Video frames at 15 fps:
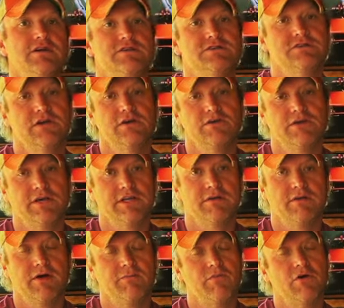So you
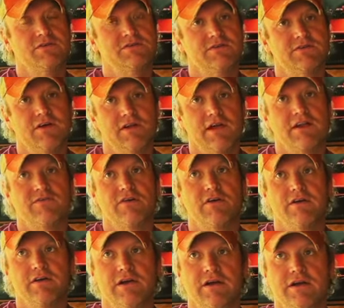know, most of, a lot of
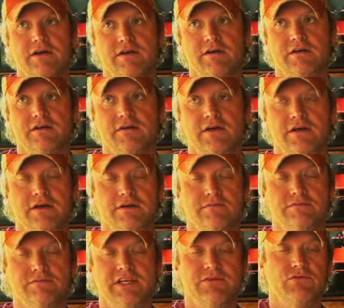our uh,
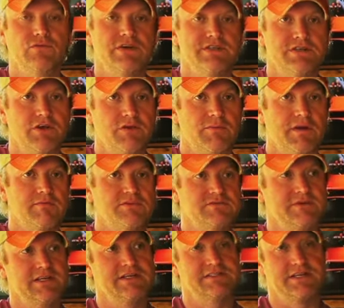um, giveaways go to members
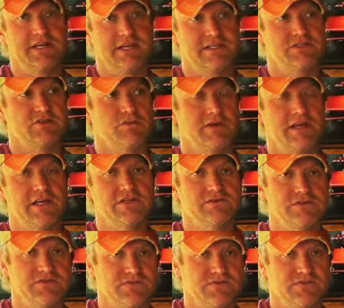because they get so many entries